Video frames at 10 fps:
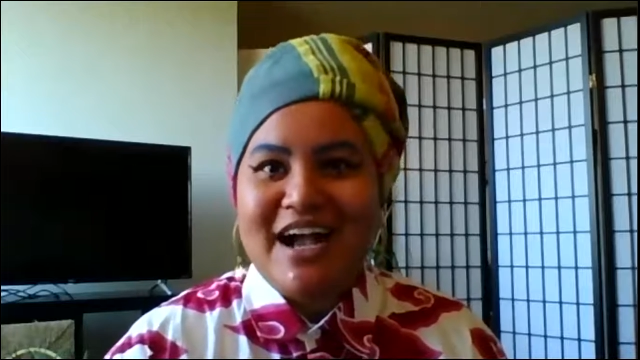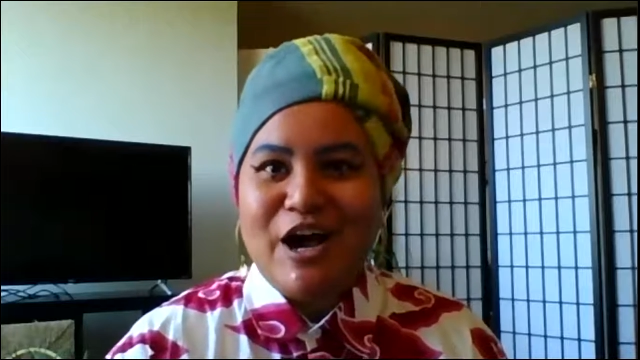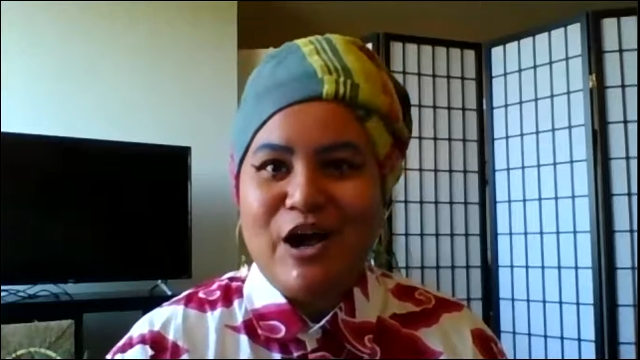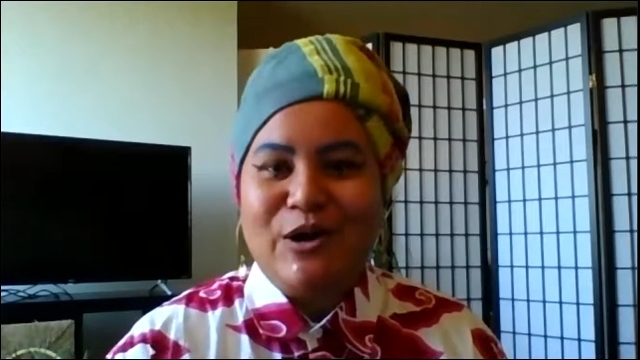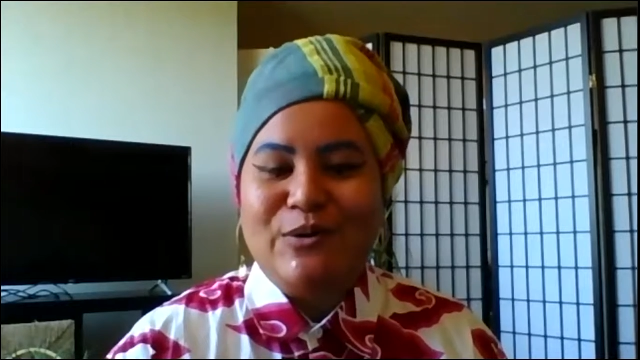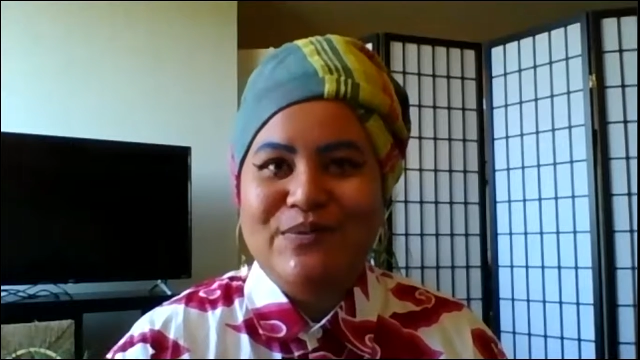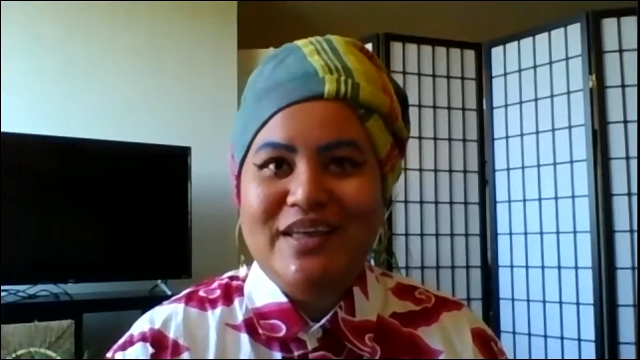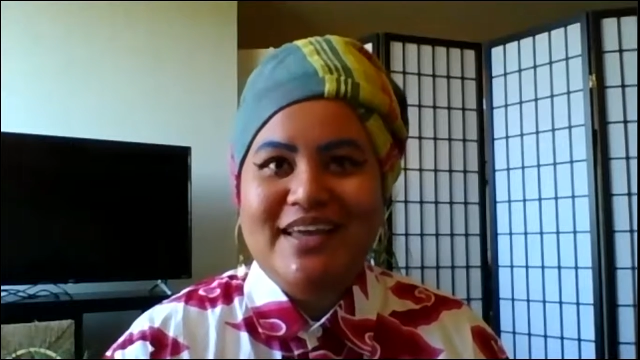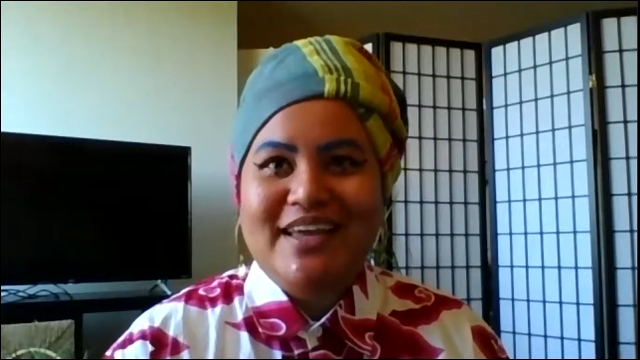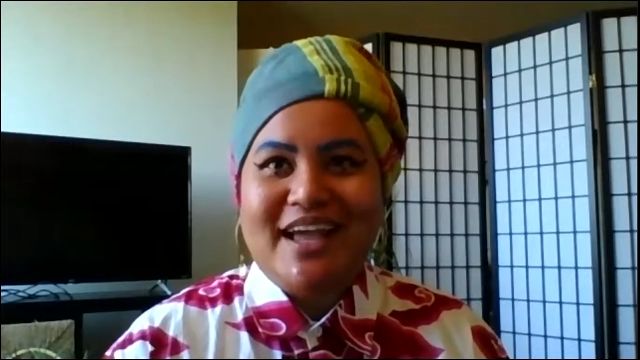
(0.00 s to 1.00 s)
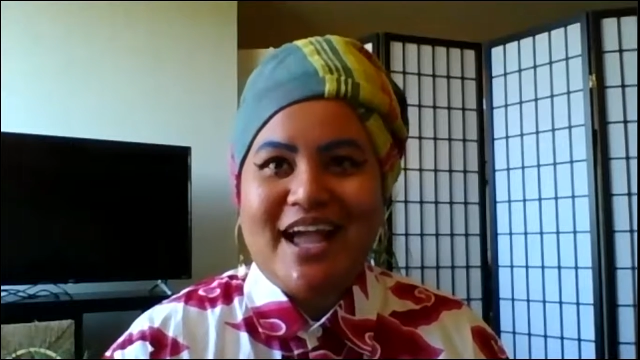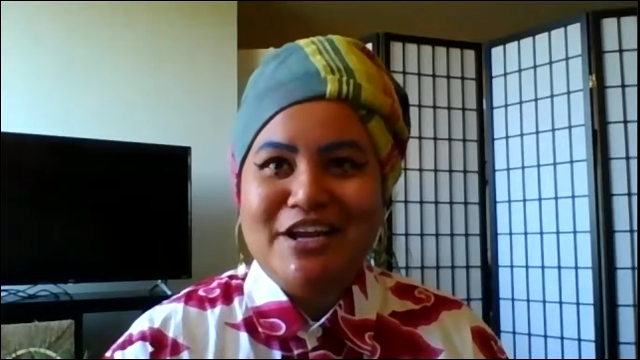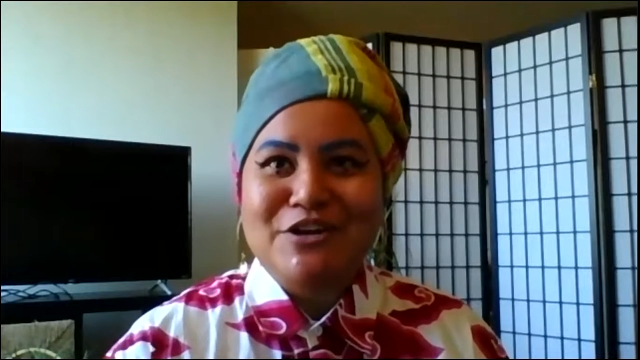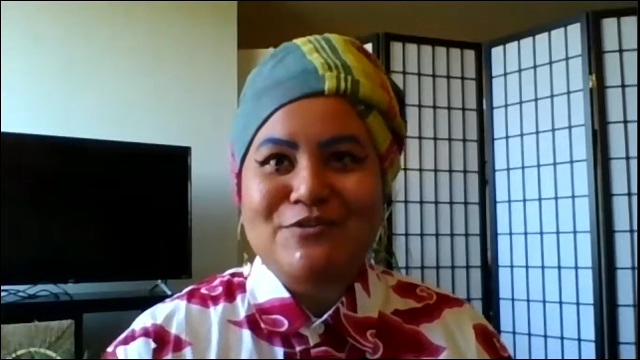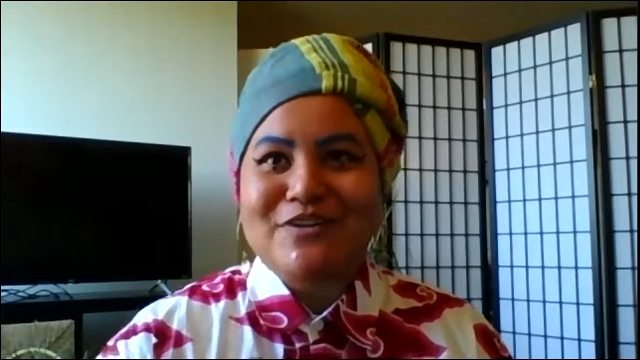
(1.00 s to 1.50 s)
I
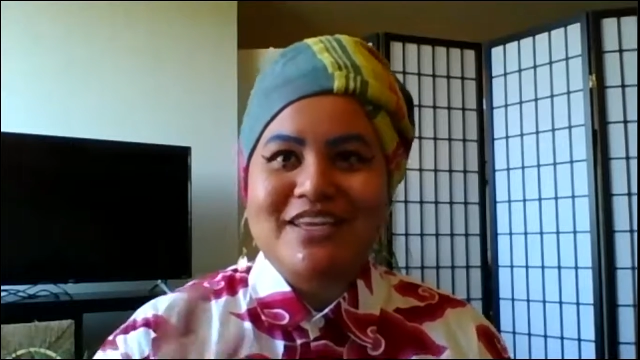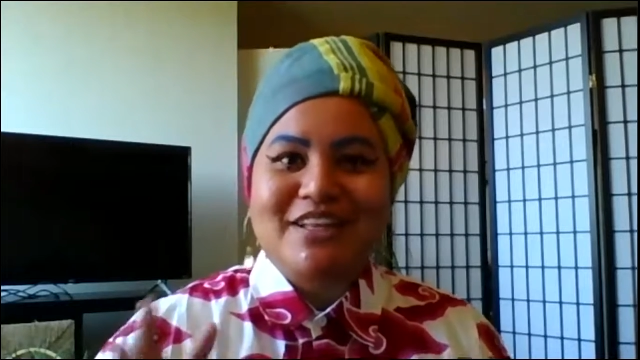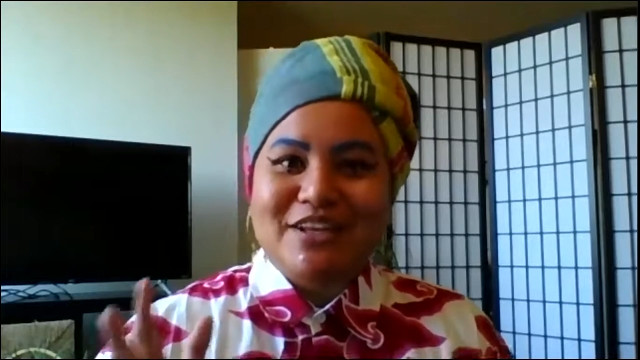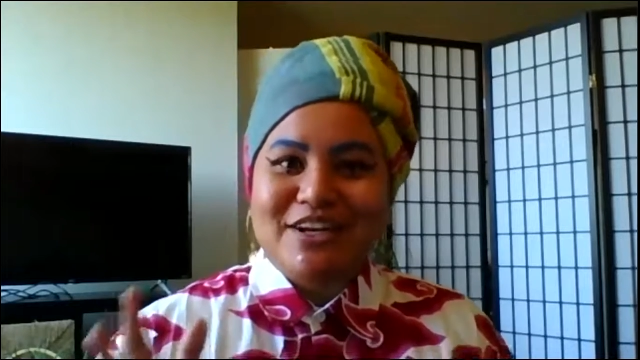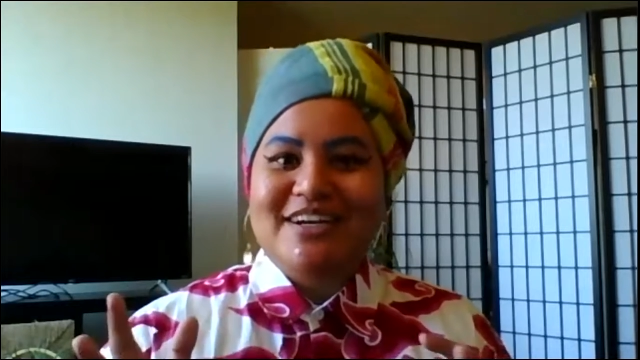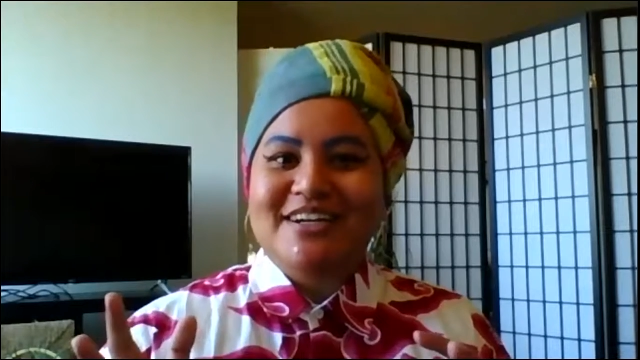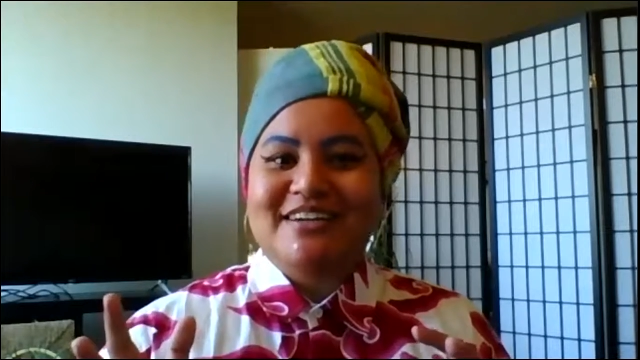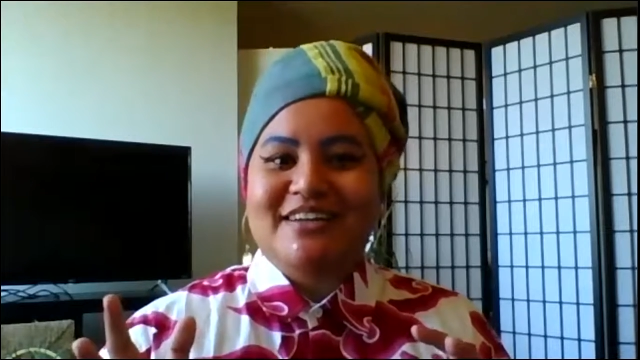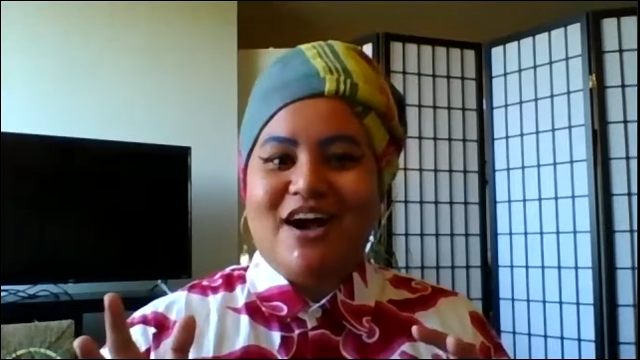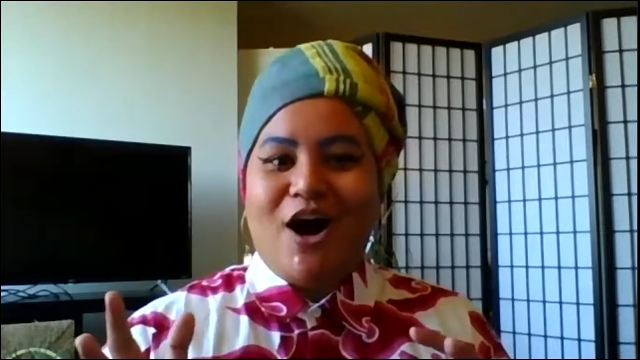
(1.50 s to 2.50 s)
didn't really learn